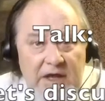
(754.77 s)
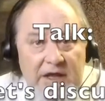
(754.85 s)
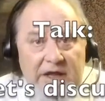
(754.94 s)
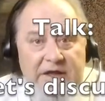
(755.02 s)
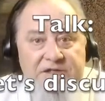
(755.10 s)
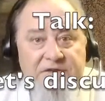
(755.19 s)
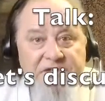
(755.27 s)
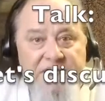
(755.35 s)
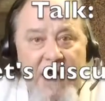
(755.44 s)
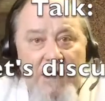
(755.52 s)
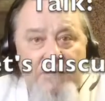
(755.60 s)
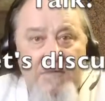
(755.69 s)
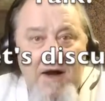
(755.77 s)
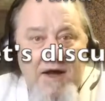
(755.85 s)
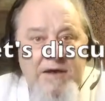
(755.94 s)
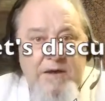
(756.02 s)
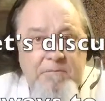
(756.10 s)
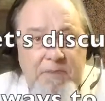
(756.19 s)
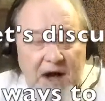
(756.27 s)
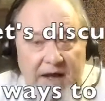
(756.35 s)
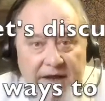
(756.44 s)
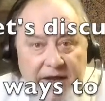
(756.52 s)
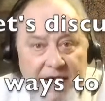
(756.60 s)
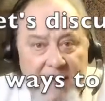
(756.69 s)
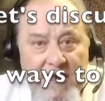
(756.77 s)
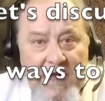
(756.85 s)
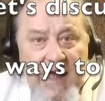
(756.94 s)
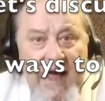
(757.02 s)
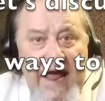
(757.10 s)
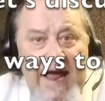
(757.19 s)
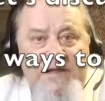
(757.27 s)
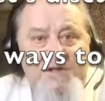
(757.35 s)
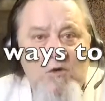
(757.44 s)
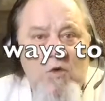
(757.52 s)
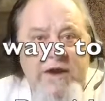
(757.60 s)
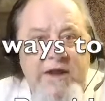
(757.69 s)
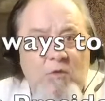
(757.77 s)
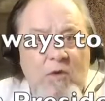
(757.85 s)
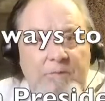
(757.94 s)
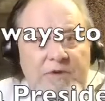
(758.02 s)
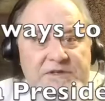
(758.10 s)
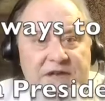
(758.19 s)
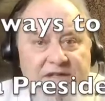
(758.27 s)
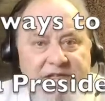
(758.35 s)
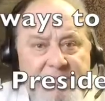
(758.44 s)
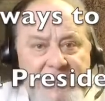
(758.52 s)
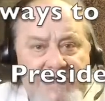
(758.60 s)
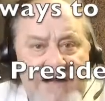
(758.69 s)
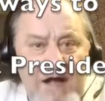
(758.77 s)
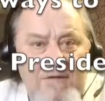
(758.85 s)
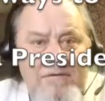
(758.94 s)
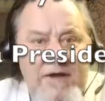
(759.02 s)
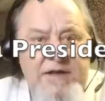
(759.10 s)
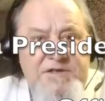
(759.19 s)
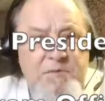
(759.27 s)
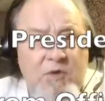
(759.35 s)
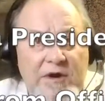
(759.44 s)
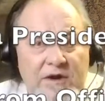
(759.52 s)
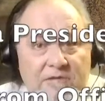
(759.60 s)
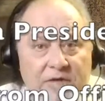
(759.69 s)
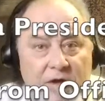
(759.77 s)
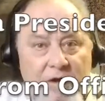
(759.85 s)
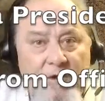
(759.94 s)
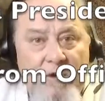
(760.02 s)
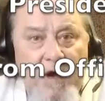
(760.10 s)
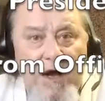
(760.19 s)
He is of sound mind and body. And so when he represents himself and his point of view,